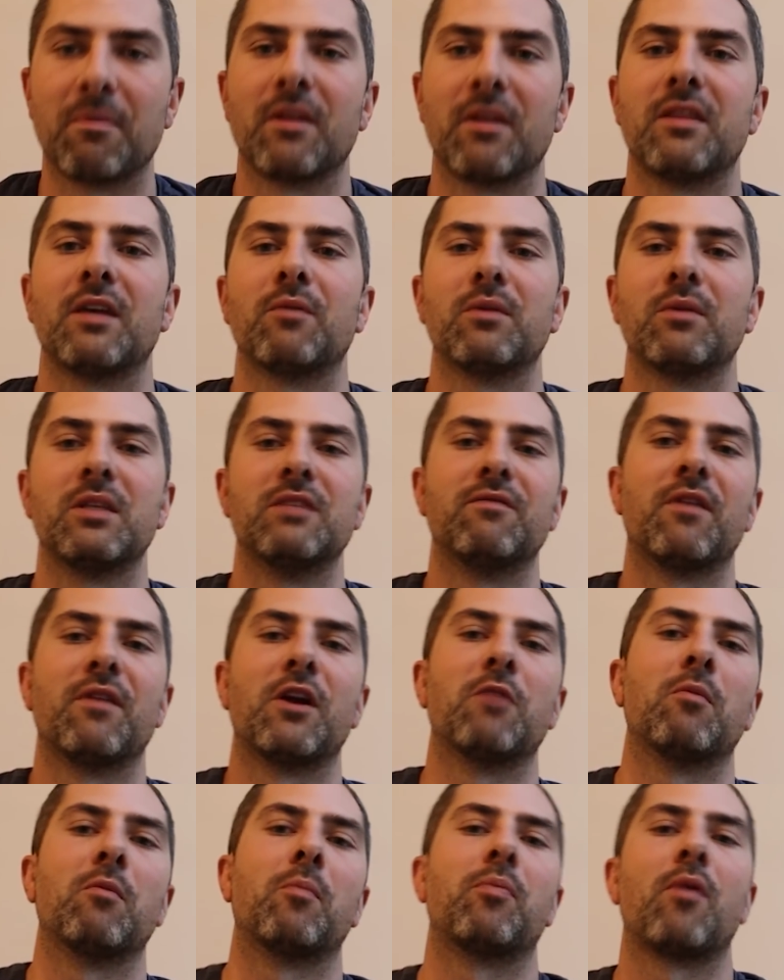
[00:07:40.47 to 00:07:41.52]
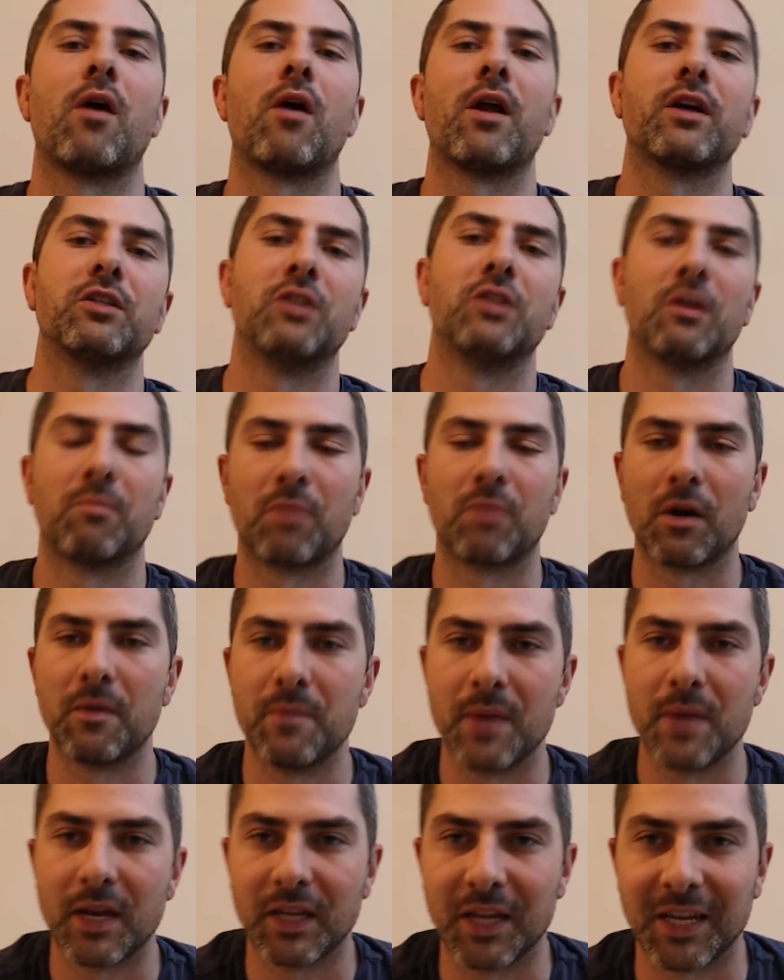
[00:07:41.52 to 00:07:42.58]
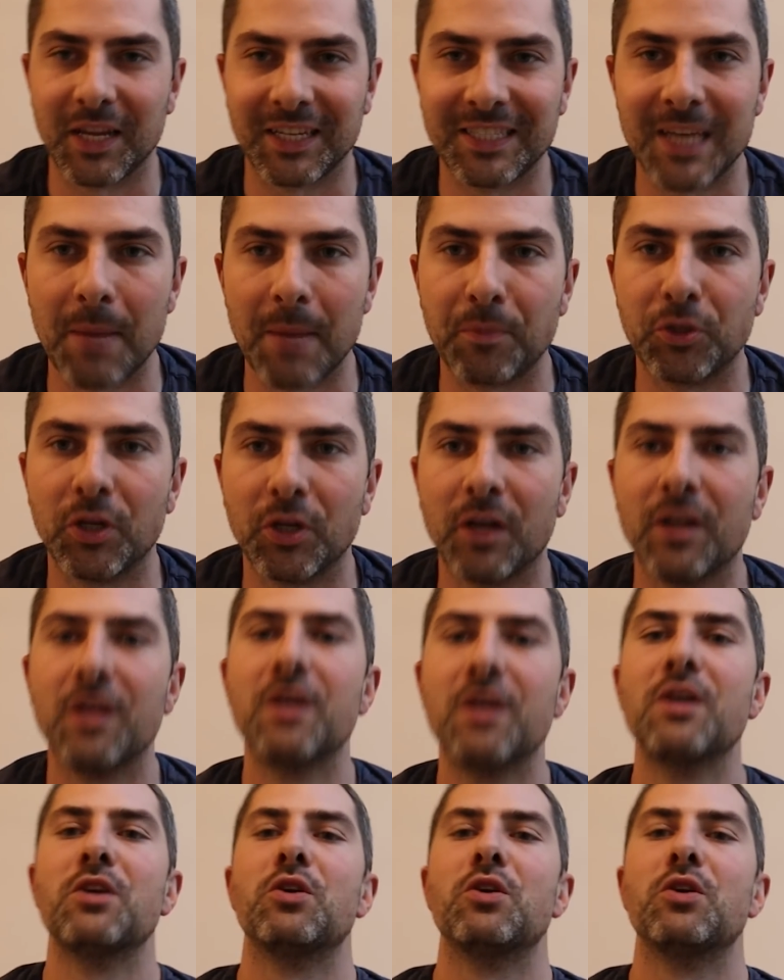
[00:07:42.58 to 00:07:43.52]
but I think with these variable products, you can probably make an exception.